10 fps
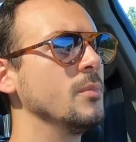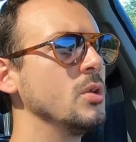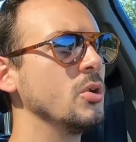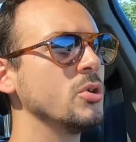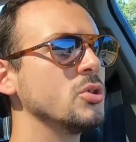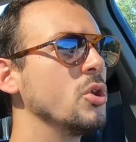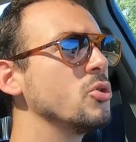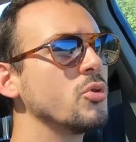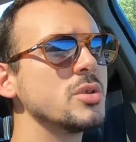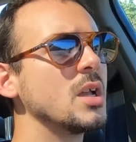You know,
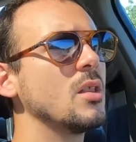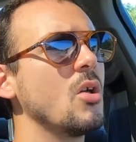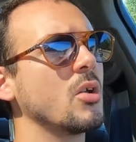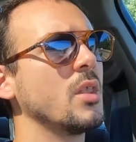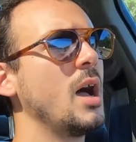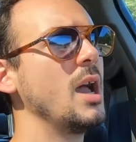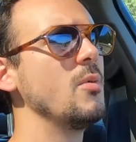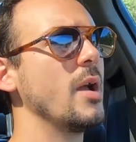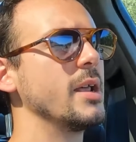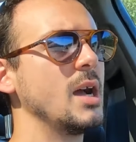you're cruising along the
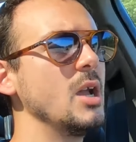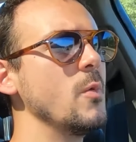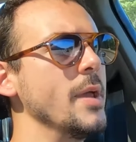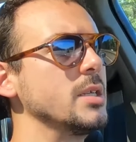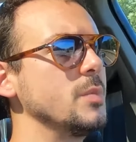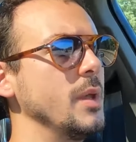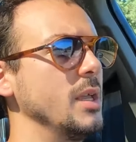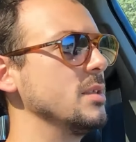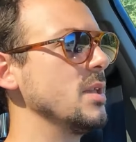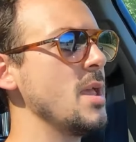highway at highway
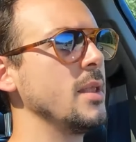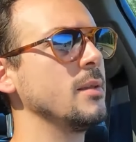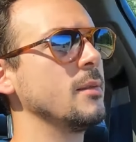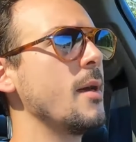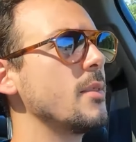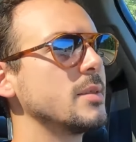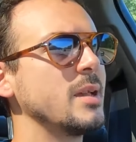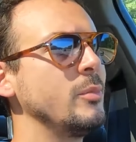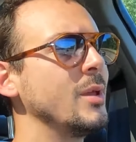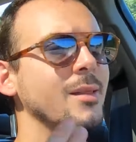speeds, and a lot of the
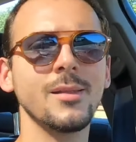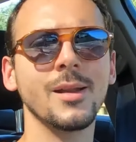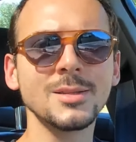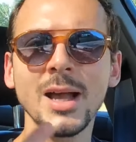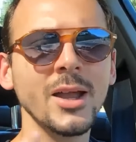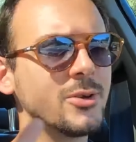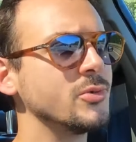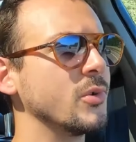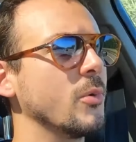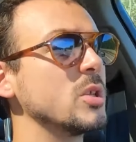time you get a lot of tire
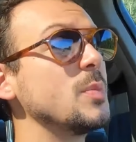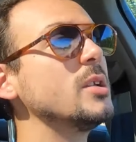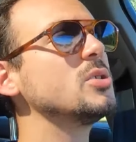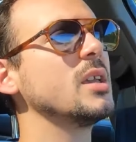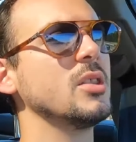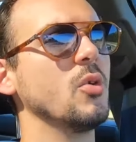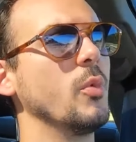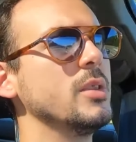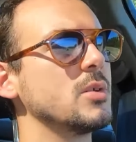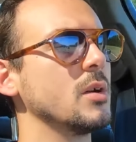drone, especially in the
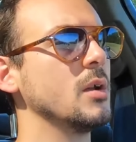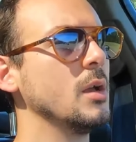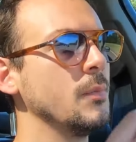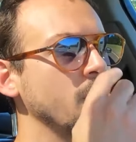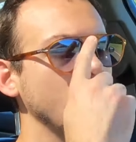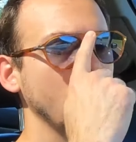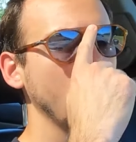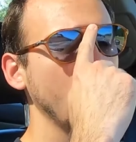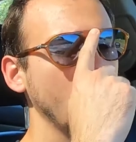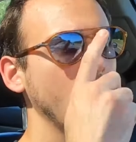winter.
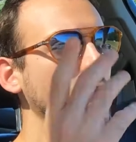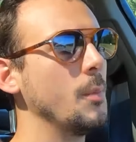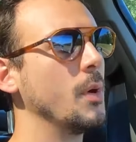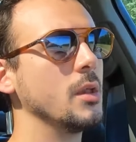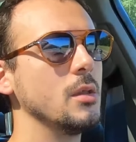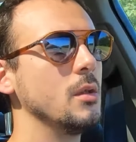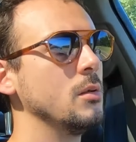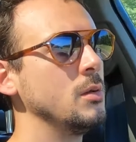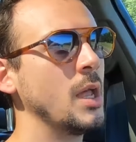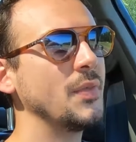But
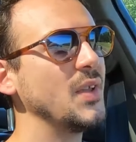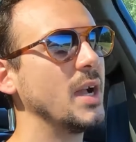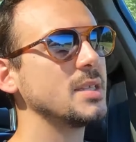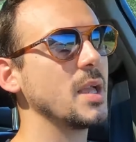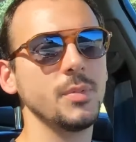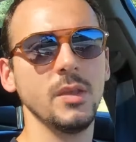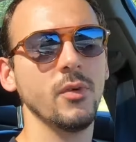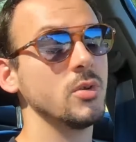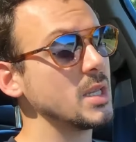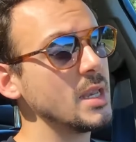not the iSept
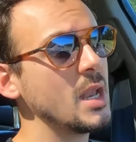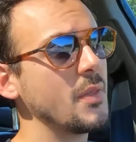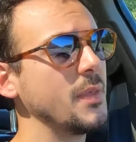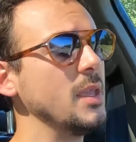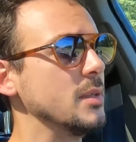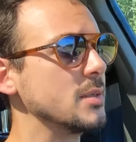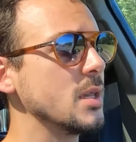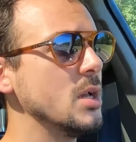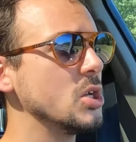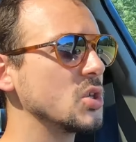Evos and not these.
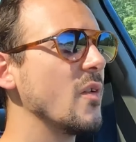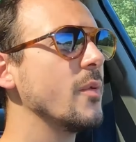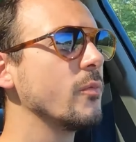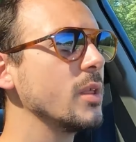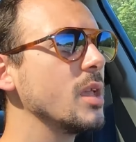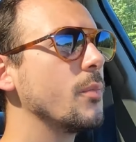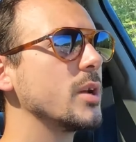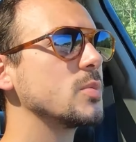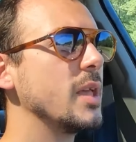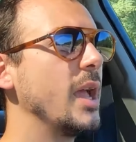So I've been really
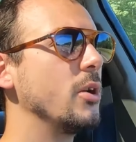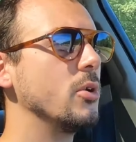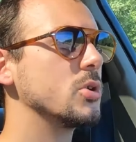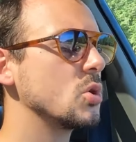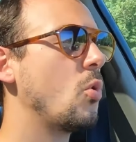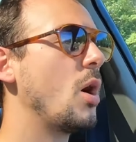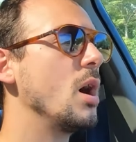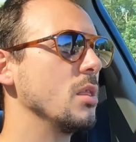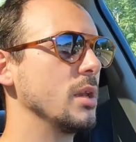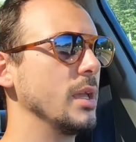impressed with Hankook's
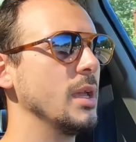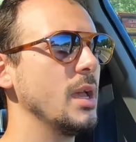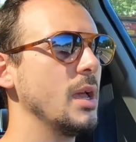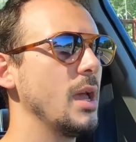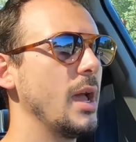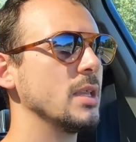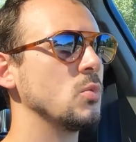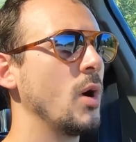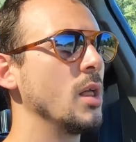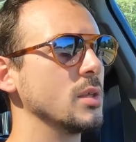quality
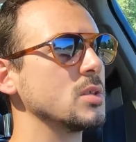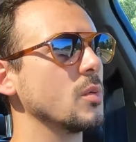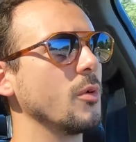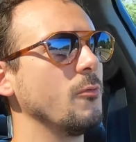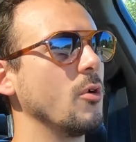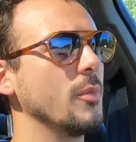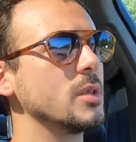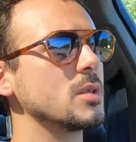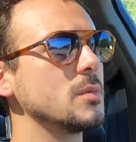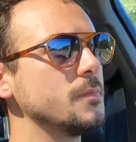as well as their
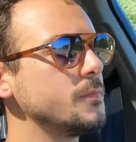performance.